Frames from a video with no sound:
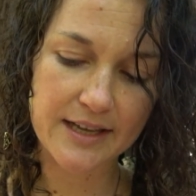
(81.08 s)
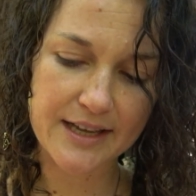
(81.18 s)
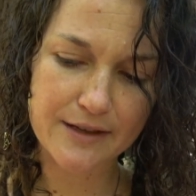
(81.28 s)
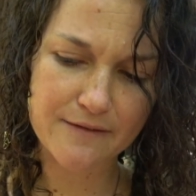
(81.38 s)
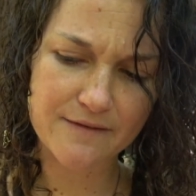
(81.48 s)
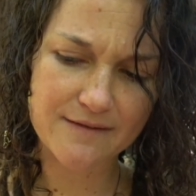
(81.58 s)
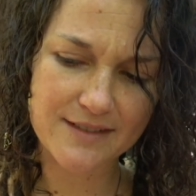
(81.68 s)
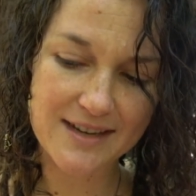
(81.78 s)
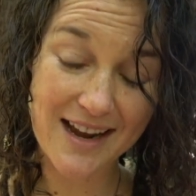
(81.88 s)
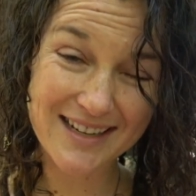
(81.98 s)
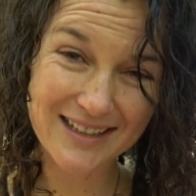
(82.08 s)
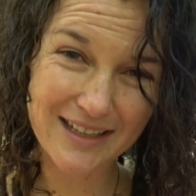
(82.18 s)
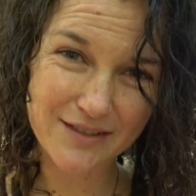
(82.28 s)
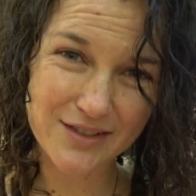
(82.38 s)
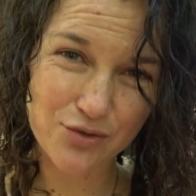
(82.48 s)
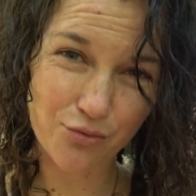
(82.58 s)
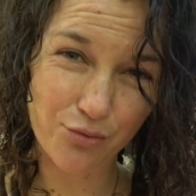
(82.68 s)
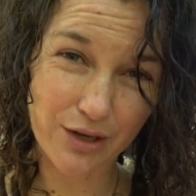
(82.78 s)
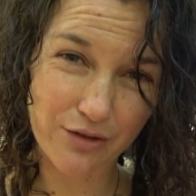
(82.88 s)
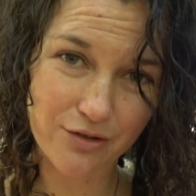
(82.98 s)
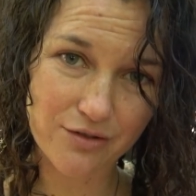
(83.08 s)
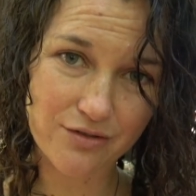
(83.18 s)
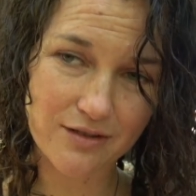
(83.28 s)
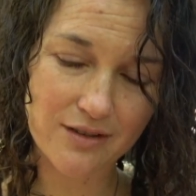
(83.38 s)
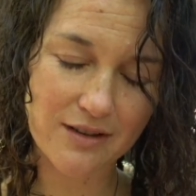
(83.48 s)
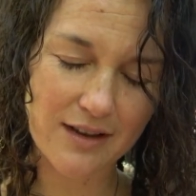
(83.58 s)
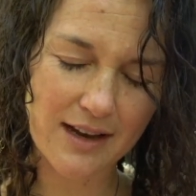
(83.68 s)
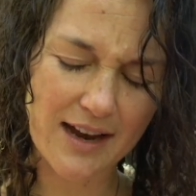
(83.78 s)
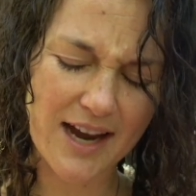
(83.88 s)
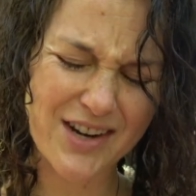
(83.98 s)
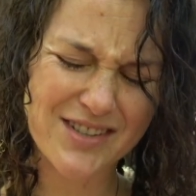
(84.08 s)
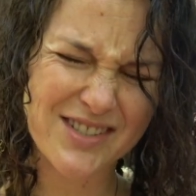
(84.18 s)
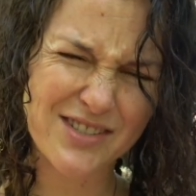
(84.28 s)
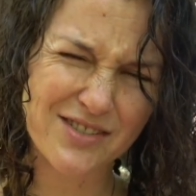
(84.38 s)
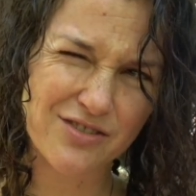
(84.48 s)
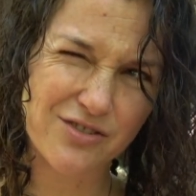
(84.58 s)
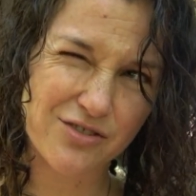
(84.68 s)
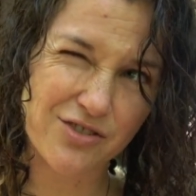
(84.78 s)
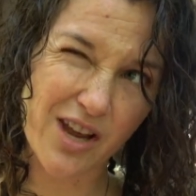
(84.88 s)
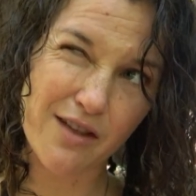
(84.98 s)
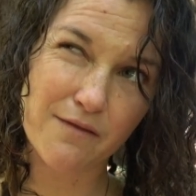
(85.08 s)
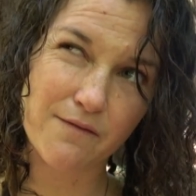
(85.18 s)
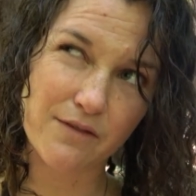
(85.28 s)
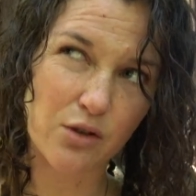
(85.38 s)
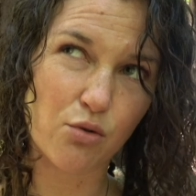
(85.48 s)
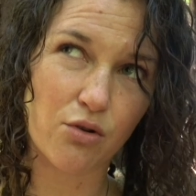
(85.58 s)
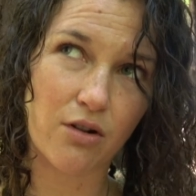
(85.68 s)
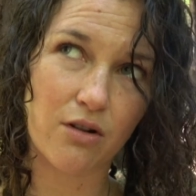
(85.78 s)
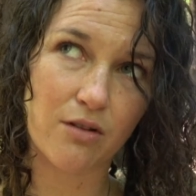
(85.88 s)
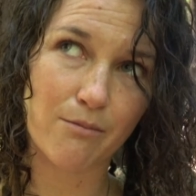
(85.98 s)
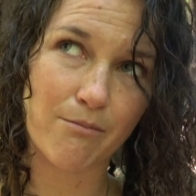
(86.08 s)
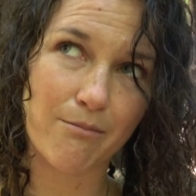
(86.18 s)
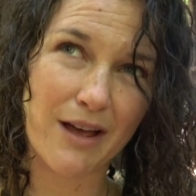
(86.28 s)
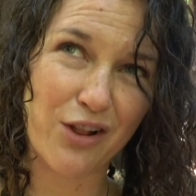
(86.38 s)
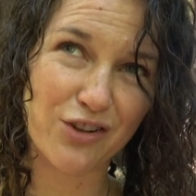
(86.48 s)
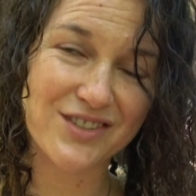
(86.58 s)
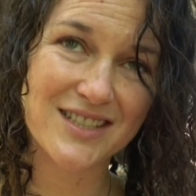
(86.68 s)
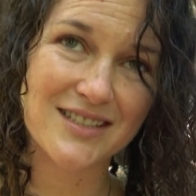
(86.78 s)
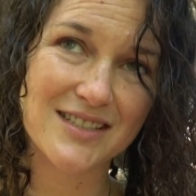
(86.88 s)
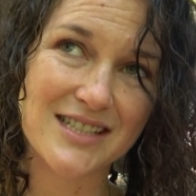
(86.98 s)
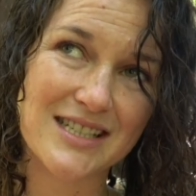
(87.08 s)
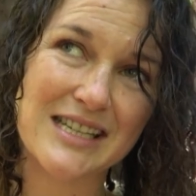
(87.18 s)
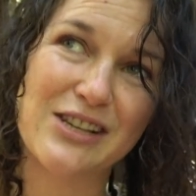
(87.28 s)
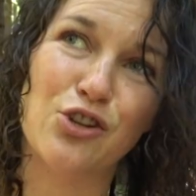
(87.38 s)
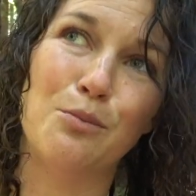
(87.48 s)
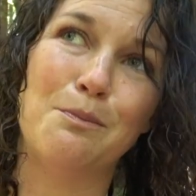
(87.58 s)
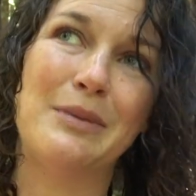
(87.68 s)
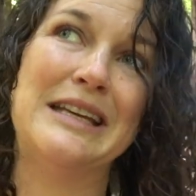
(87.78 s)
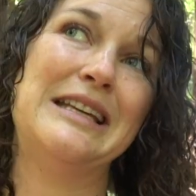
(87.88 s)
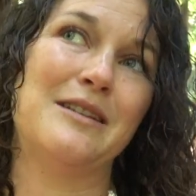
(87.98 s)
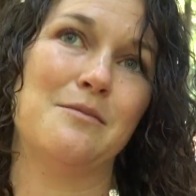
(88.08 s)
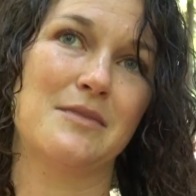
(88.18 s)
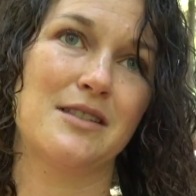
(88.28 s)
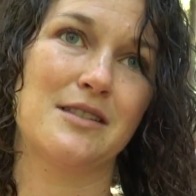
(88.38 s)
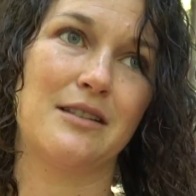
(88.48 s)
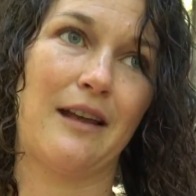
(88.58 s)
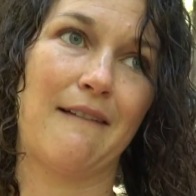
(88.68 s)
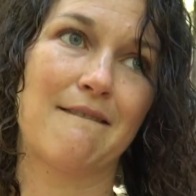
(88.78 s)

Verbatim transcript: If 9 11's real, how does jet fuel melt steel beams?